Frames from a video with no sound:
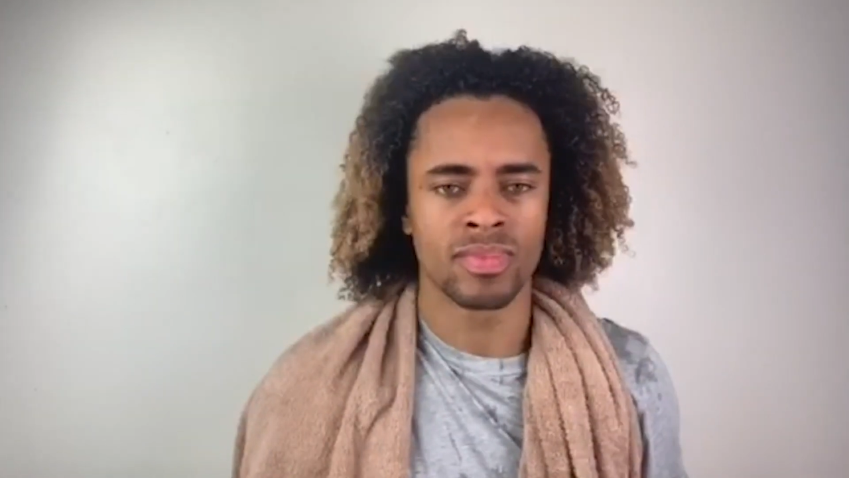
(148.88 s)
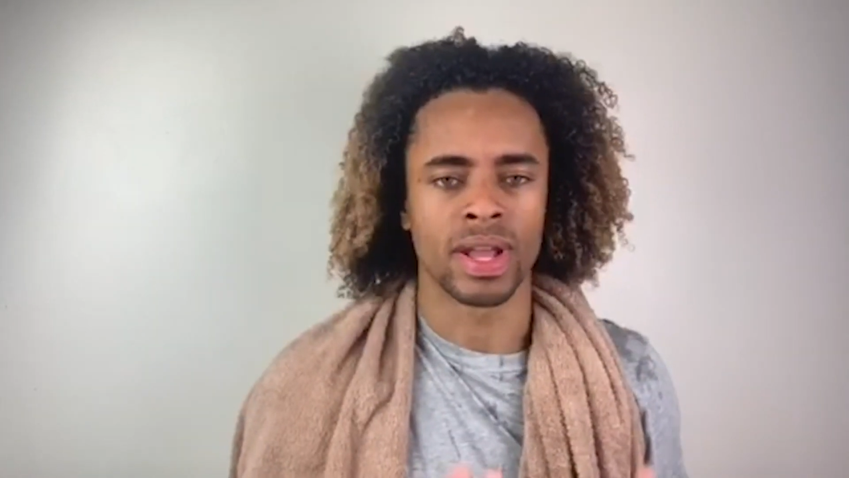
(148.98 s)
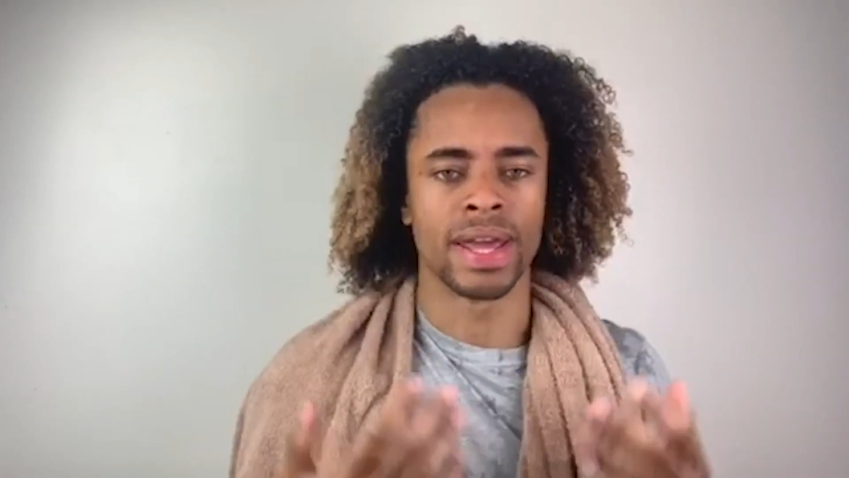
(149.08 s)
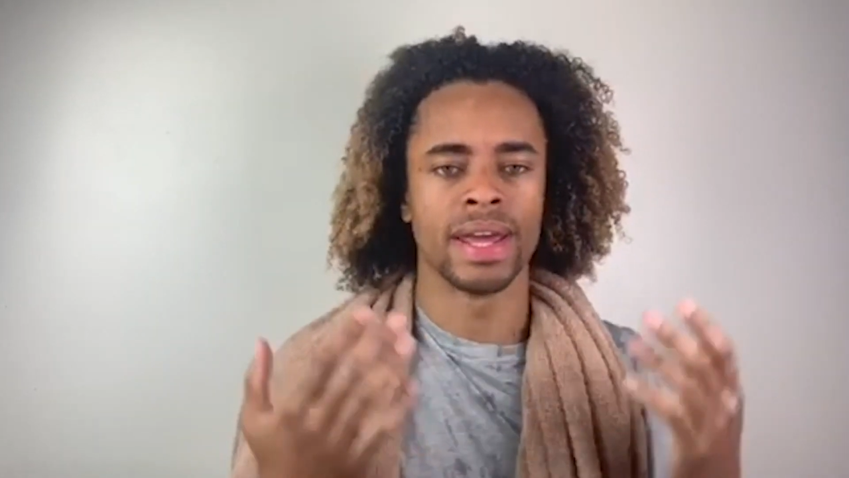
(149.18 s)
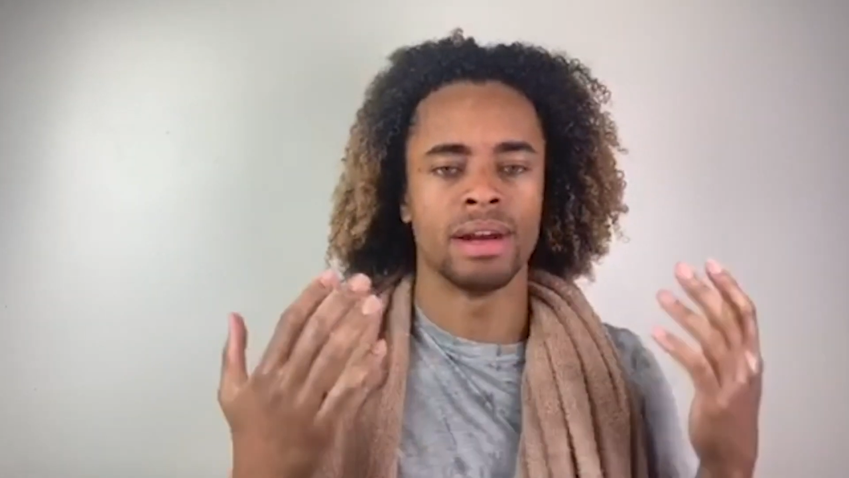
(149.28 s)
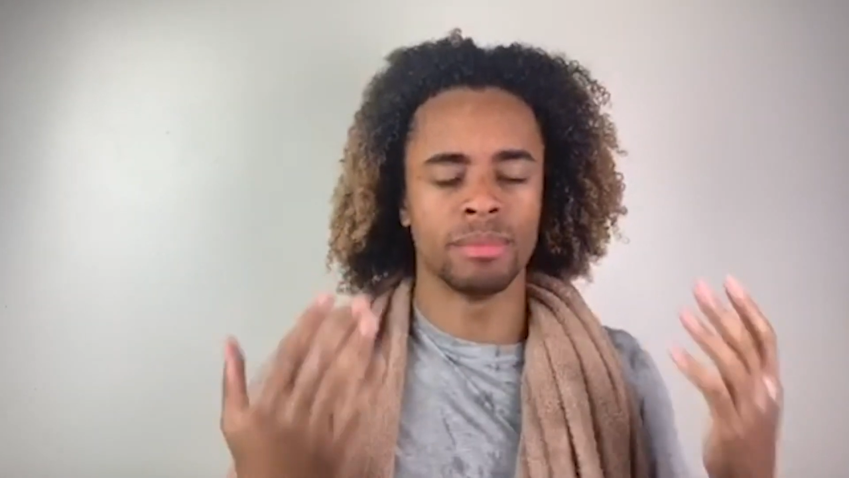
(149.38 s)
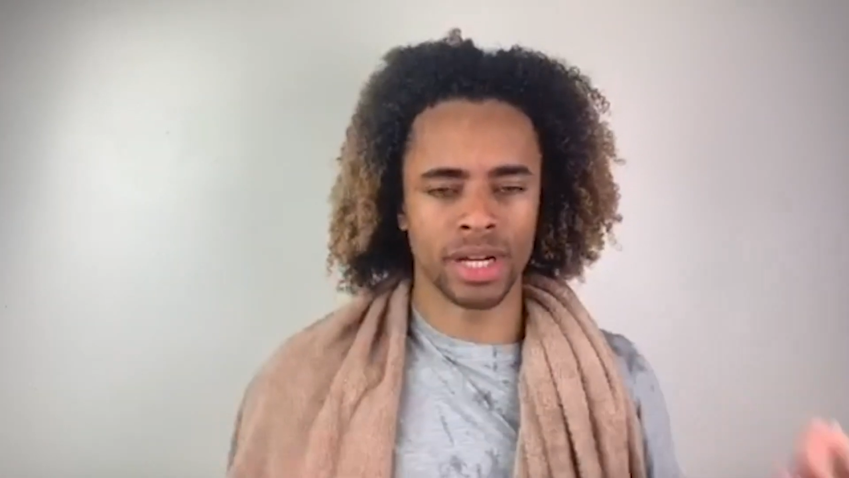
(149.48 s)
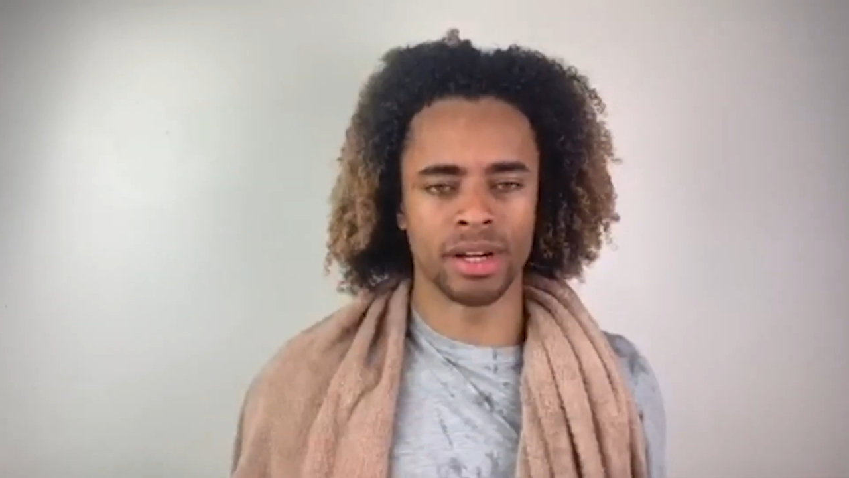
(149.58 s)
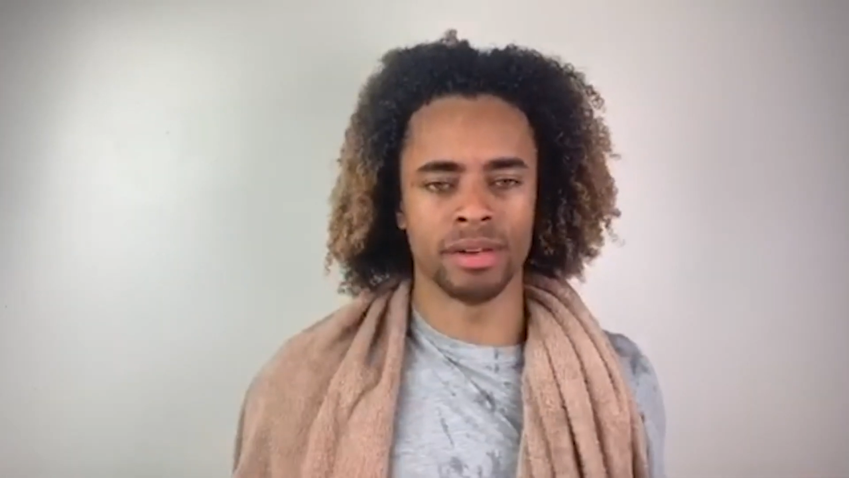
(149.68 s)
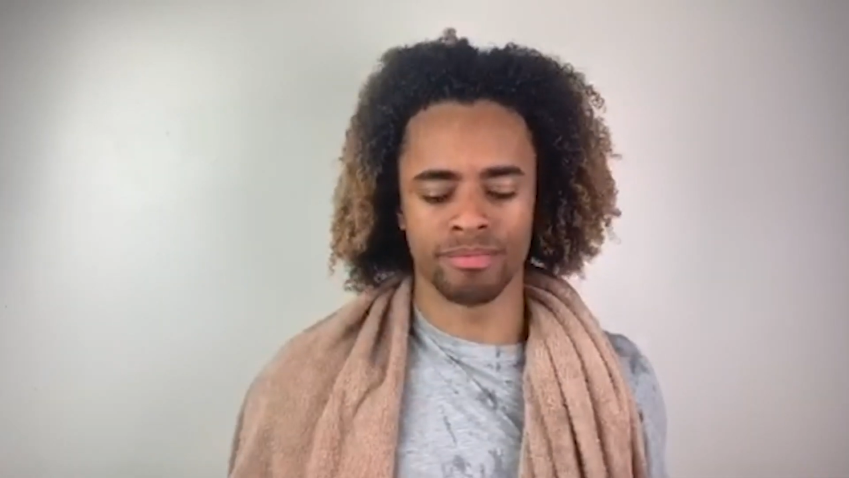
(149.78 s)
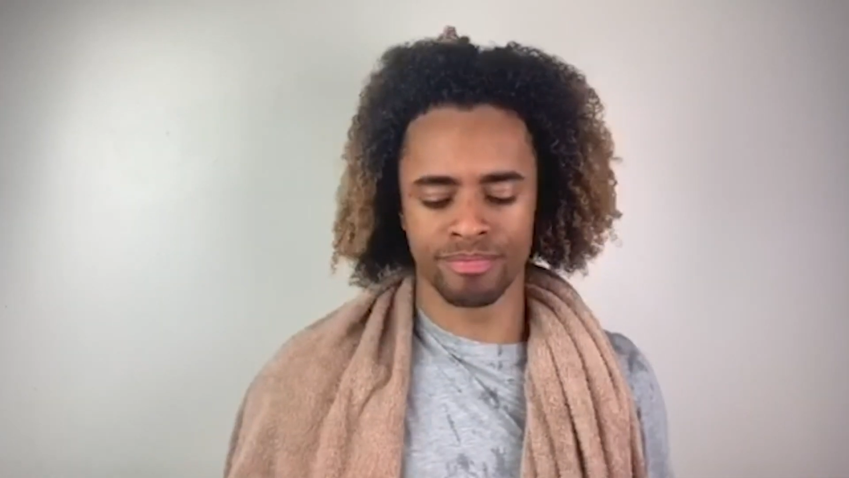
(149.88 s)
And I'm done.